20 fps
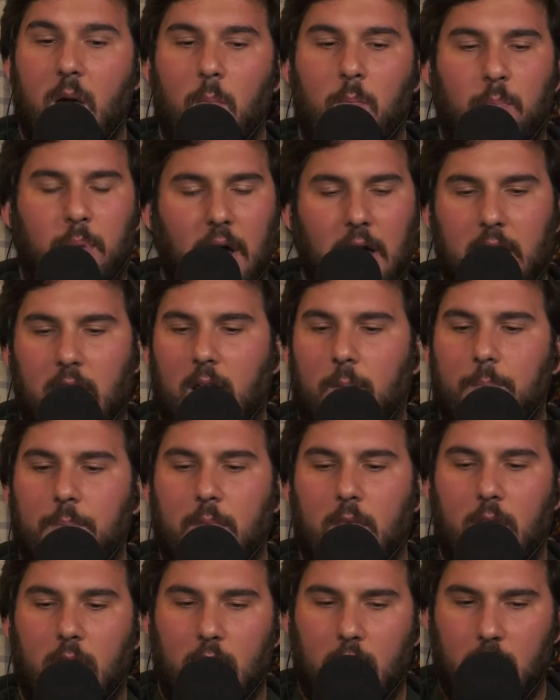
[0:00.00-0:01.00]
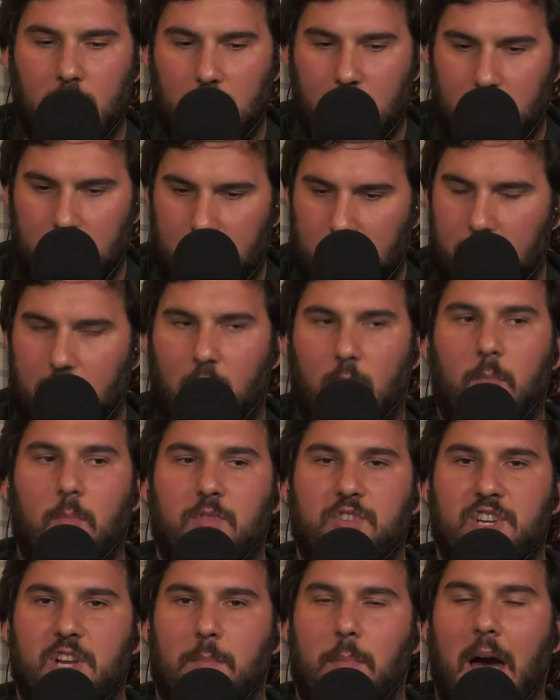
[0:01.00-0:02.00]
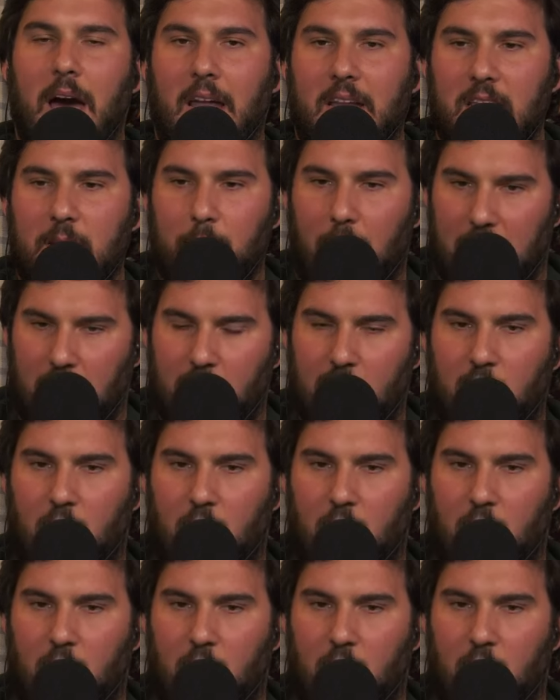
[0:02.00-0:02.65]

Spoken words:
But Giamatti, Michael Clark